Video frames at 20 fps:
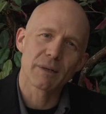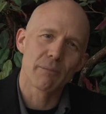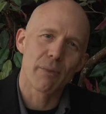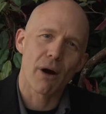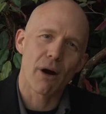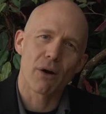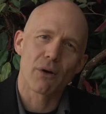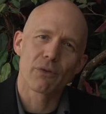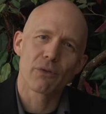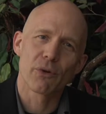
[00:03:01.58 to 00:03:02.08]

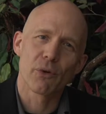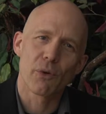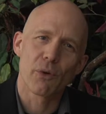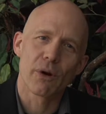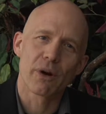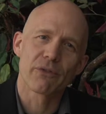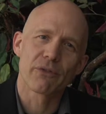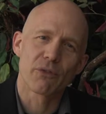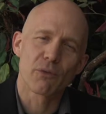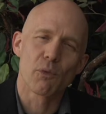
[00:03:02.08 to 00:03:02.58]
borrowed the
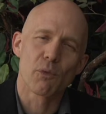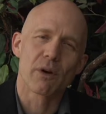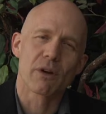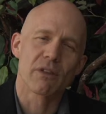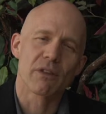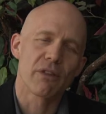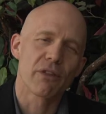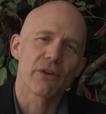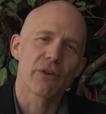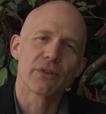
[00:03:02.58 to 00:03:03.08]
word from one
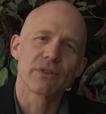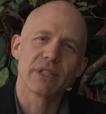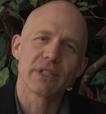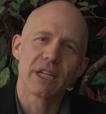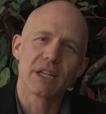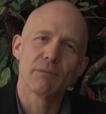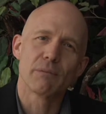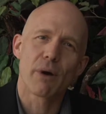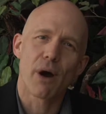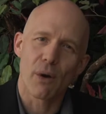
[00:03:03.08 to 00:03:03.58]
of the
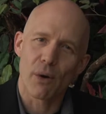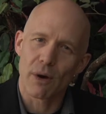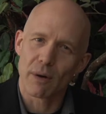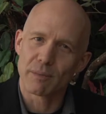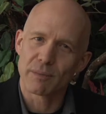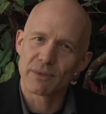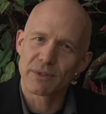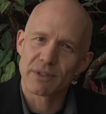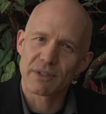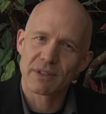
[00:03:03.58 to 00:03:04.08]
13
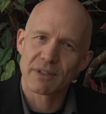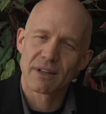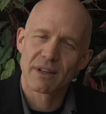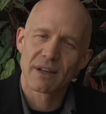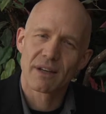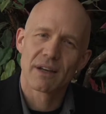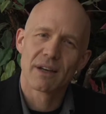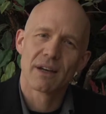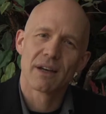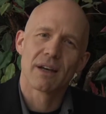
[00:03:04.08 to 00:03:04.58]
poems,
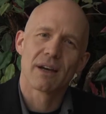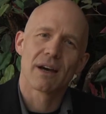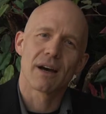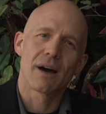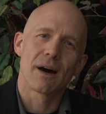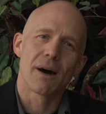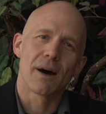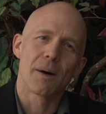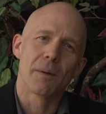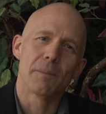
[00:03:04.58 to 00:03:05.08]

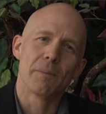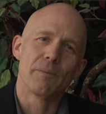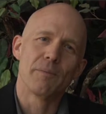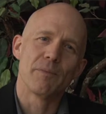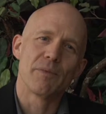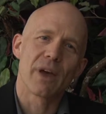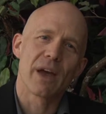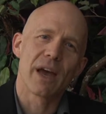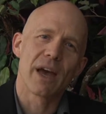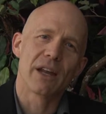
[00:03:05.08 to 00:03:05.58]

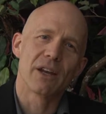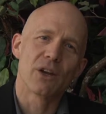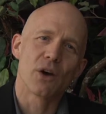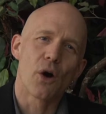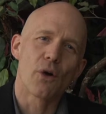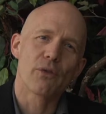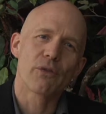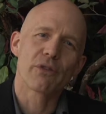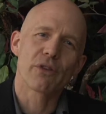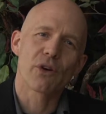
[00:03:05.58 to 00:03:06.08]
and
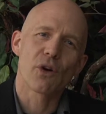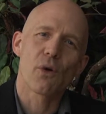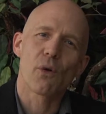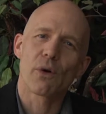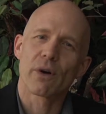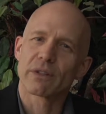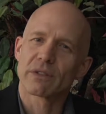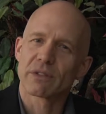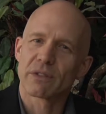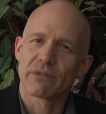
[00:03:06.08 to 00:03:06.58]
over the
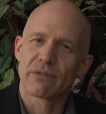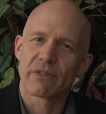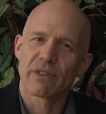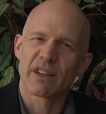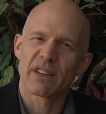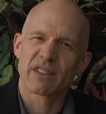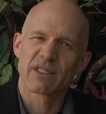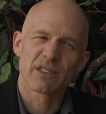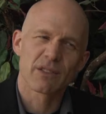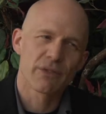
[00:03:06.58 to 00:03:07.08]
course of
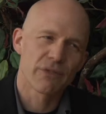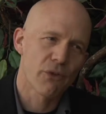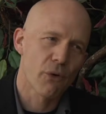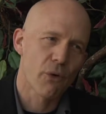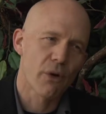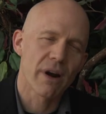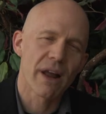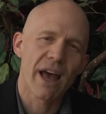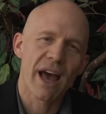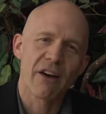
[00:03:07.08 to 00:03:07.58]
this
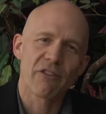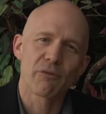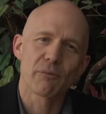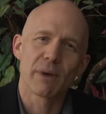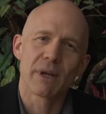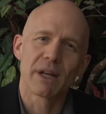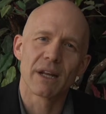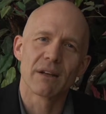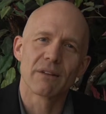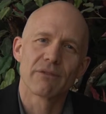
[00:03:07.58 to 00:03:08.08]

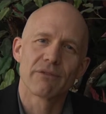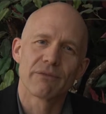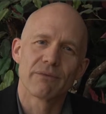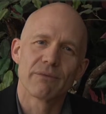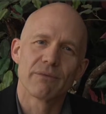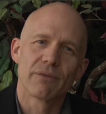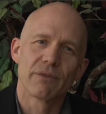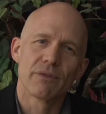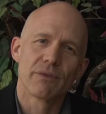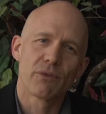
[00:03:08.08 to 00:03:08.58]

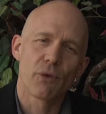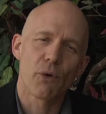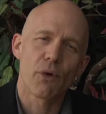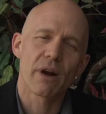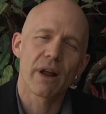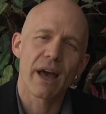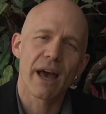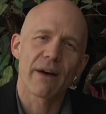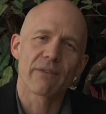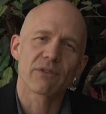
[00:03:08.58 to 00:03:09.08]

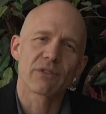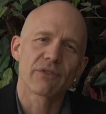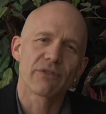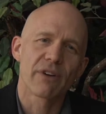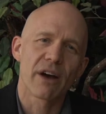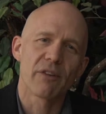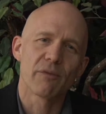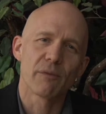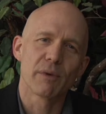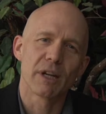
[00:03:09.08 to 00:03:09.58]
4.5 to
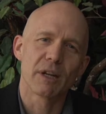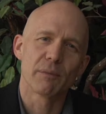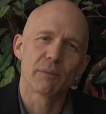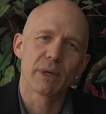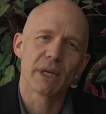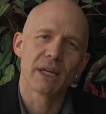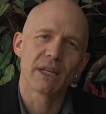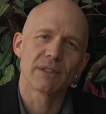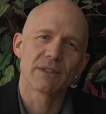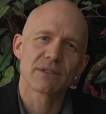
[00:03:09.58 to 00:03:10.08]
5 minute
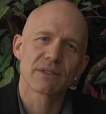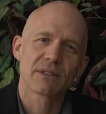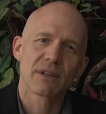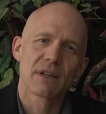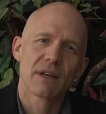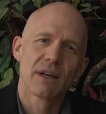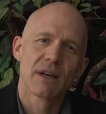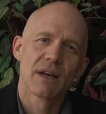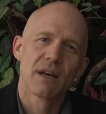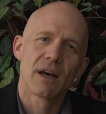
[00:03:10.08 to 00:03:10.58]
piece,
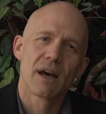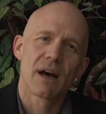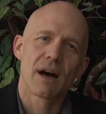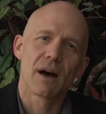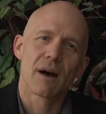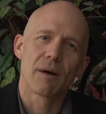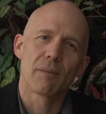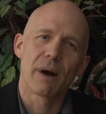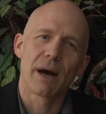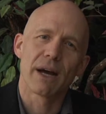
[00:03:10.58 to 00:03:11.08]

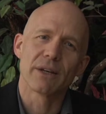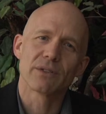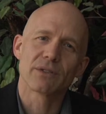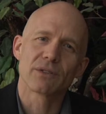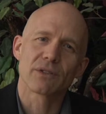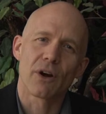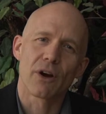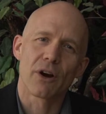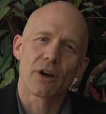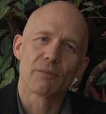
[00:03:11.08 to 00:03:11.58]
I
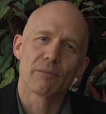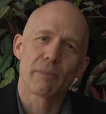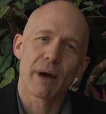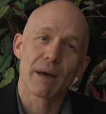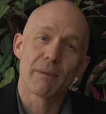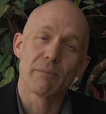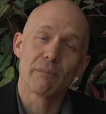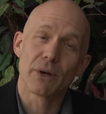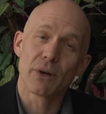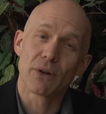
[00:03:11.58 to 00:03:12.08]
start
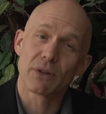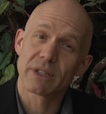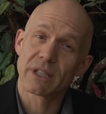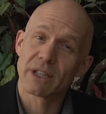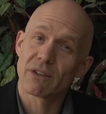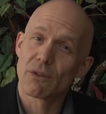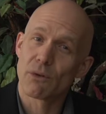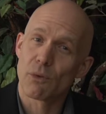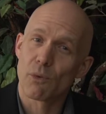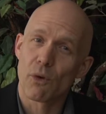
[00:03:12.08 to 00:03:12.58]
by
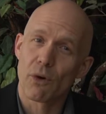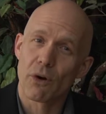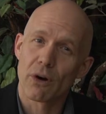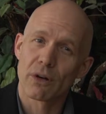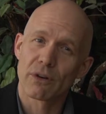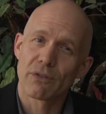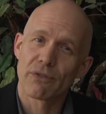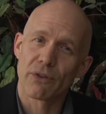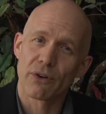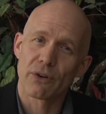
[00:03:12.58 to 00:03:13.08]
building the
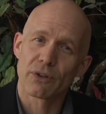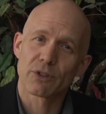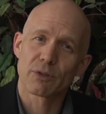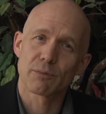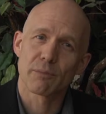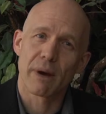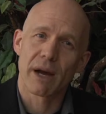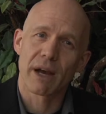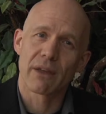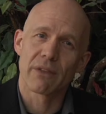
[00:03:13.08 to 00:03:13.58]
word
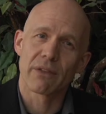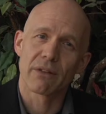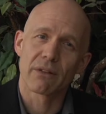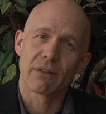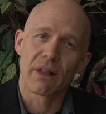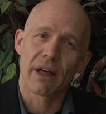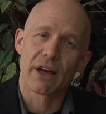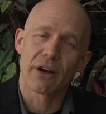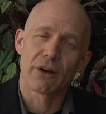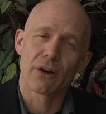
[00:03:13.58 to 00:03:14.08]
first by the
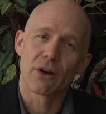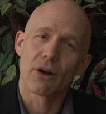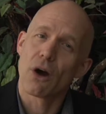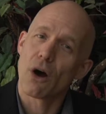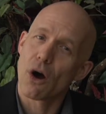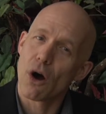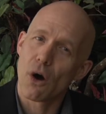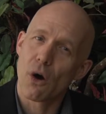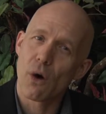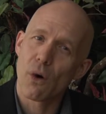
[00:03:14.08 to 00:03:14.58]
letter
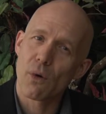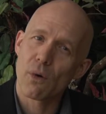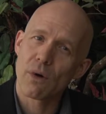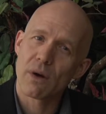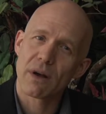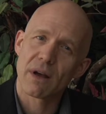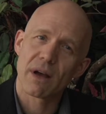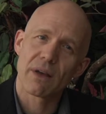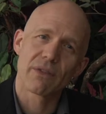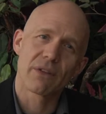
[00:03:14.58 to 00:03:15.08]
O,
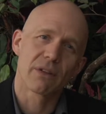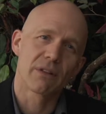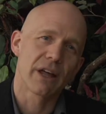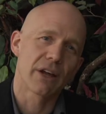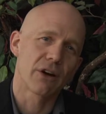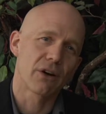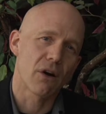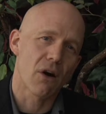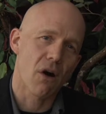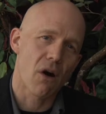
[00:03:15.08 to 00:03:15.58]
the
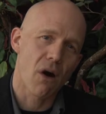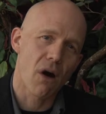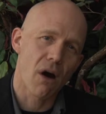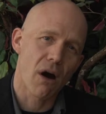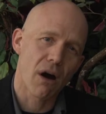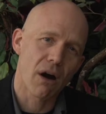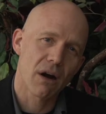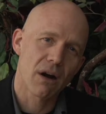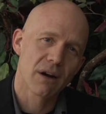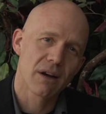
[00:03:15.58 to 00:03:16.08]
letter
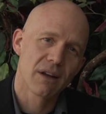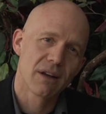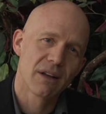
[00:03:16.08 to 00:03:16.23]
R,